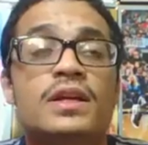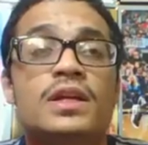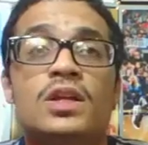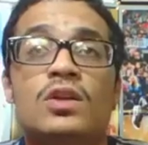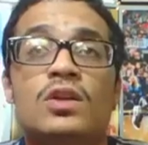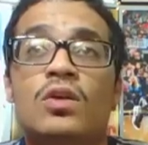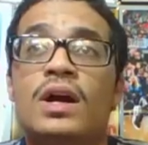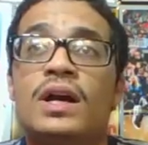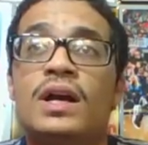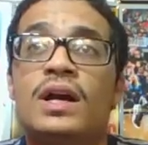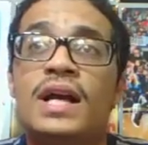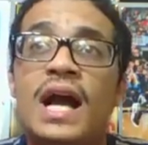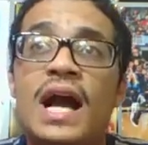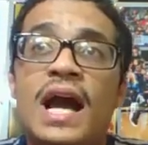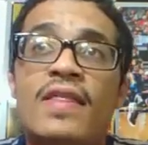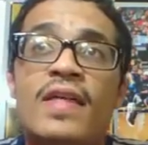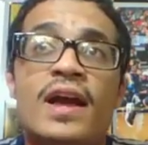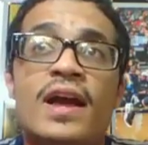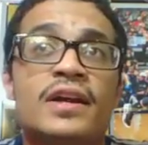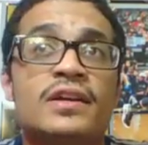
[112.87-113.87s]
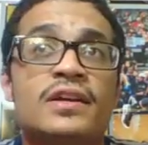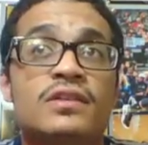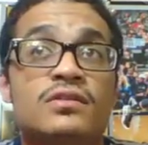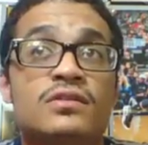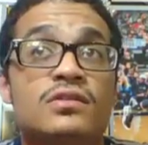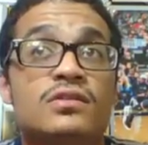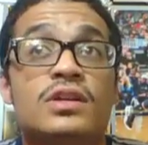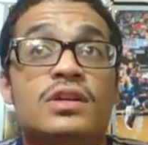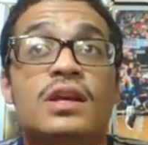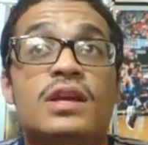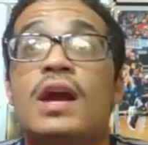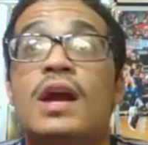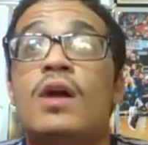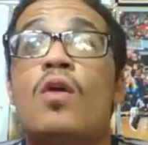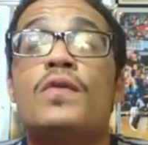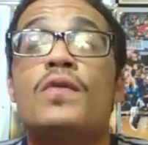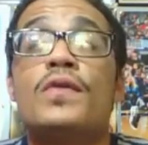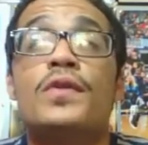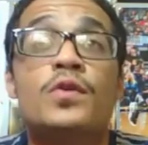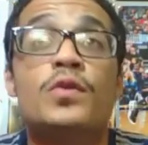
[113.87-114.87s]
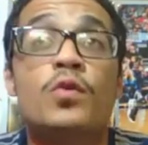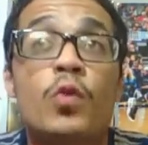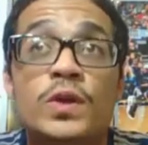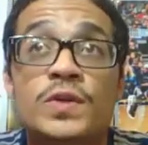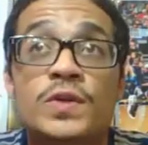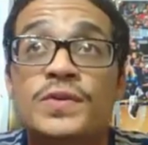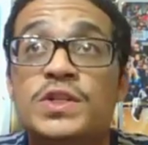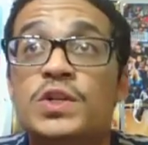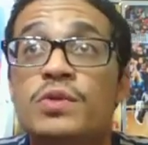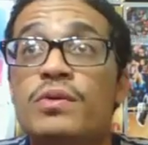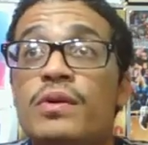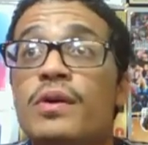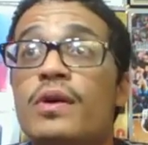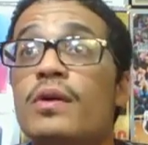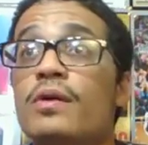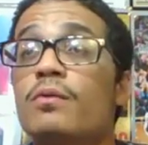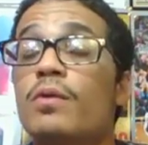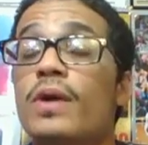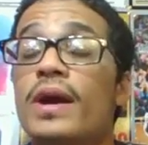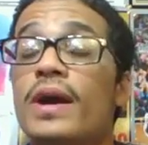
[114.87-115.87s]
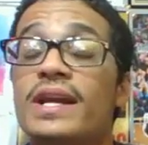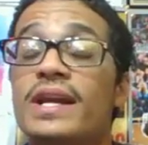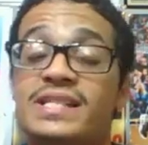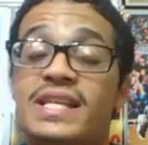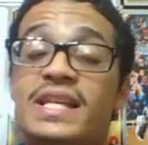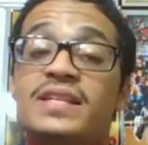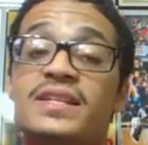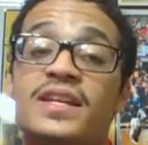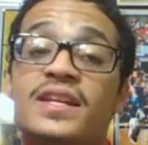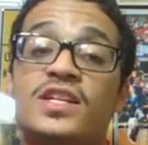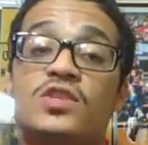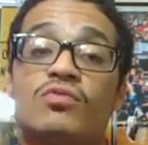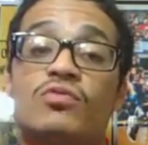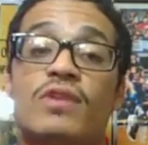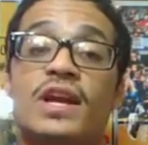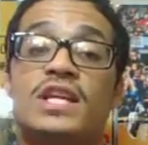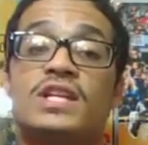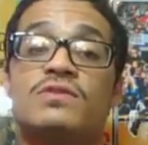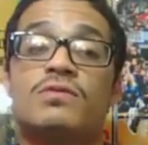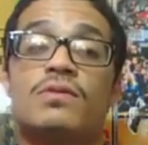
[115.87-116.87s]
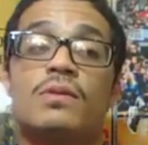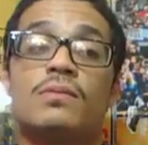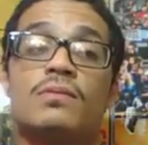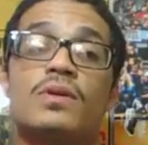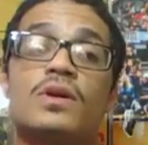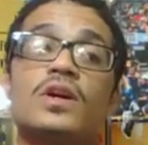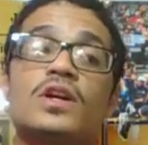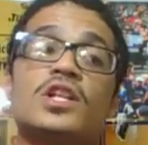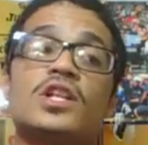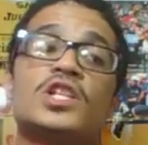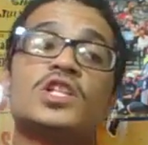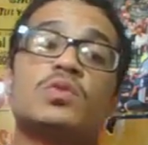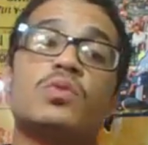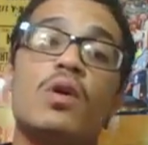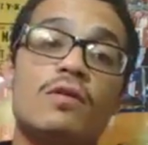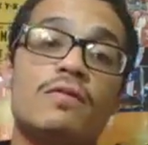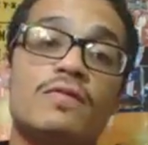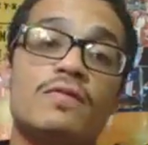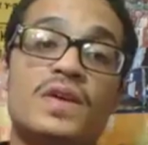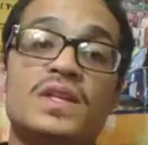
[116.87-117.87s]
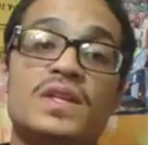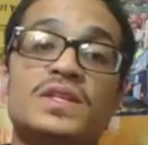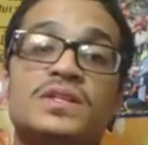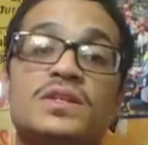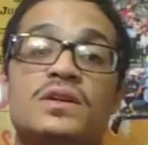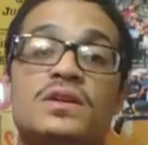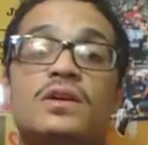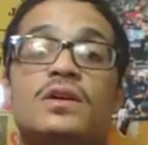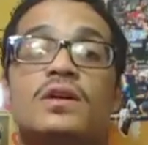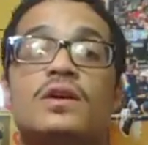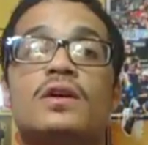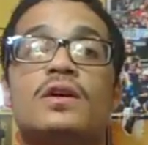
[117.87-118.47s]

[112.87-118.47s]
you know, a guy that over the course of his career extended his range from 12 feet to